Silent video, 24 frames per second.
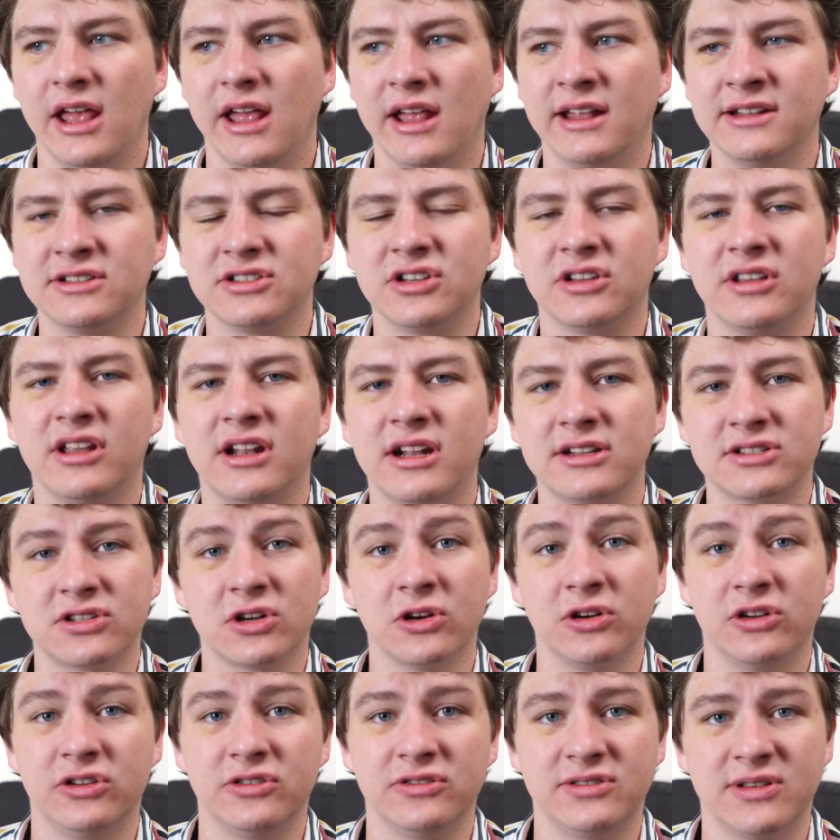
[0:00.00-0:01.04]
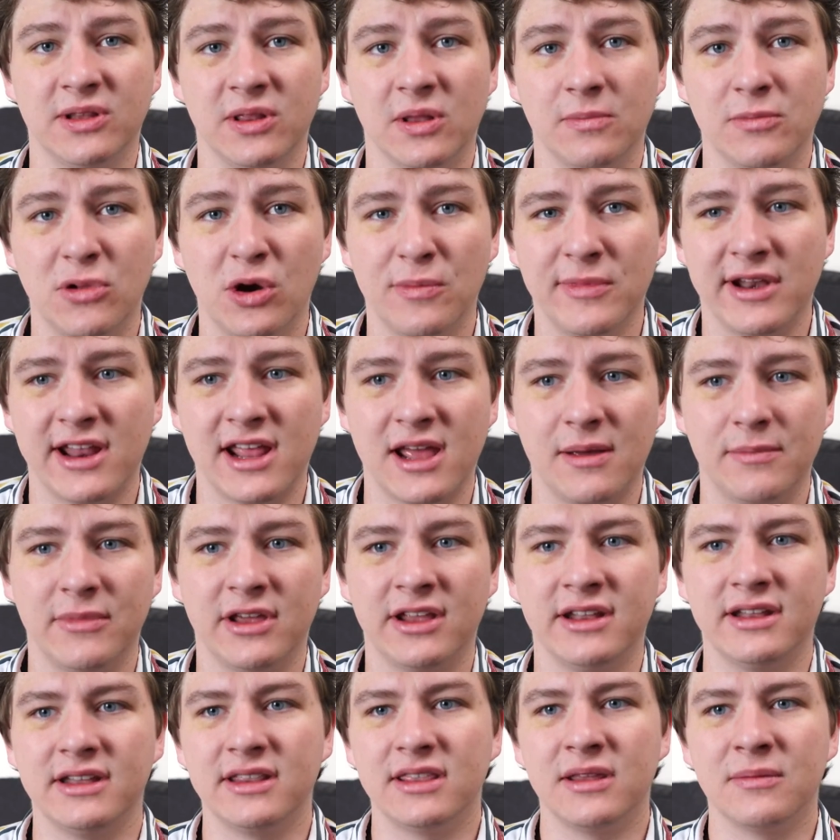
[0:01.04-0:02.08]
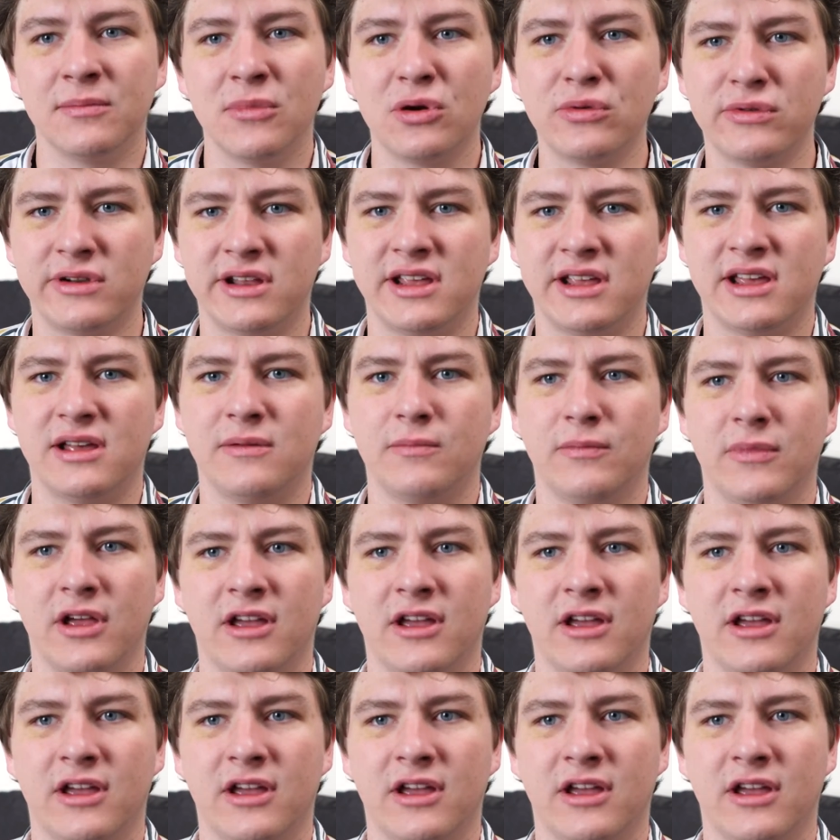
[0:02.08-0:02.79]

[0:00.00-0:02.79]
And so then I started using the Moment app, and the Moment app,